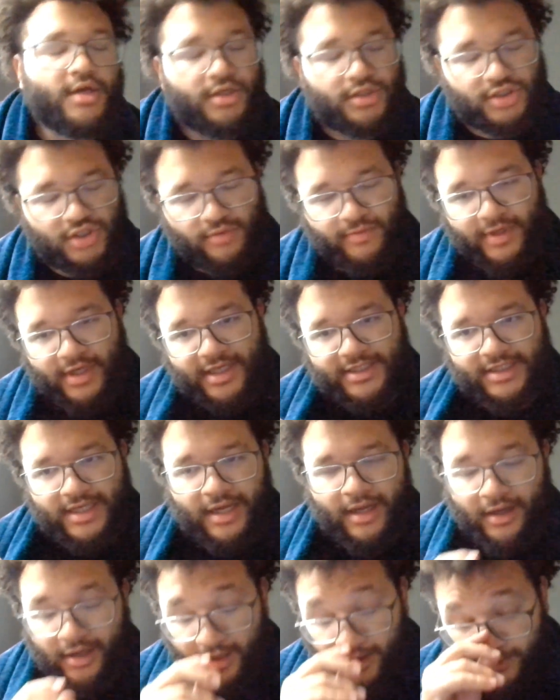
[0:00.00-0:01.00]
So because
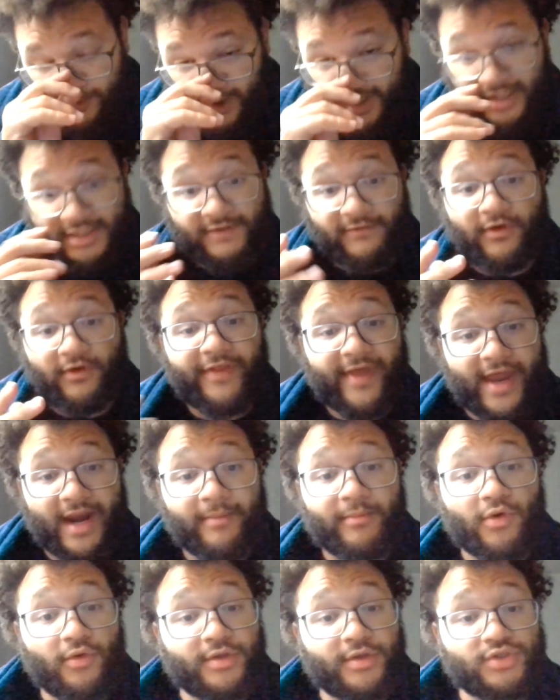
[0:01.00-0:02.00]
of all that,
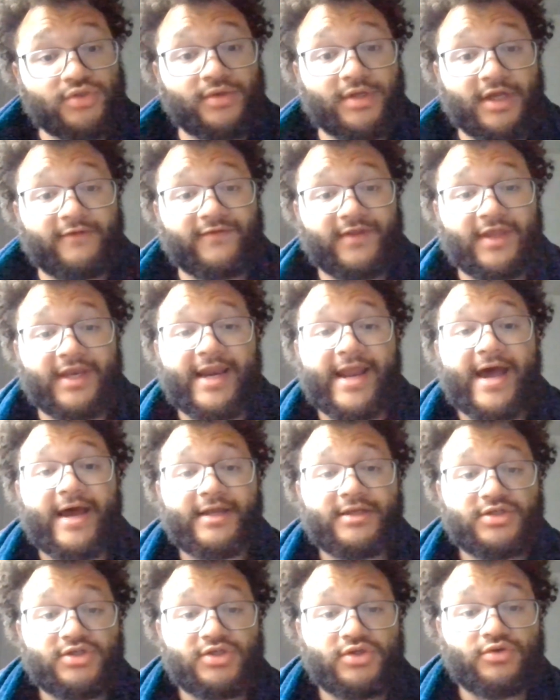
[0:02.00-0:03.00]
I'm going to give the
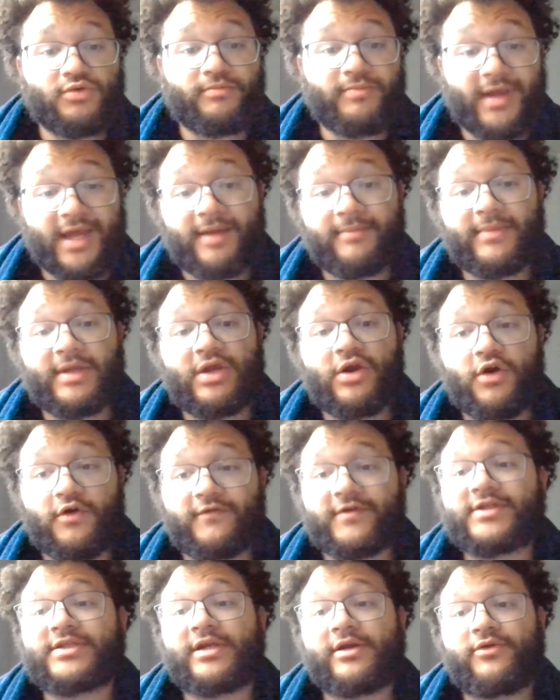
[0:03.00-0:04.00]
nod to Bambi
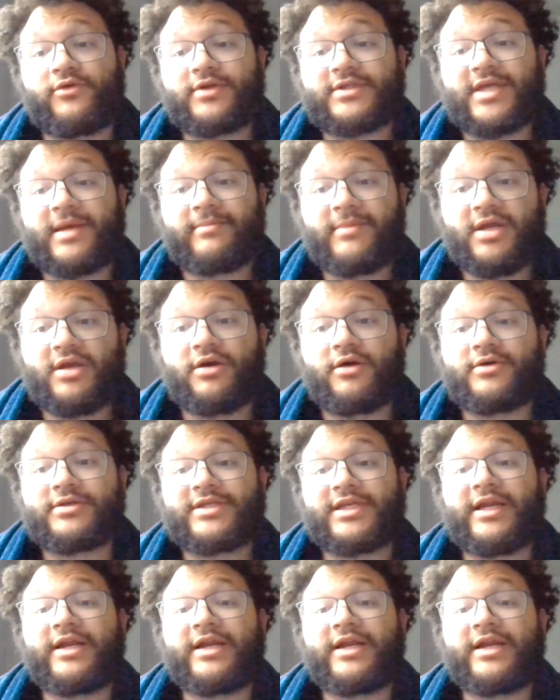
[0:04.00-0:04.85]
over Saludos Amigos,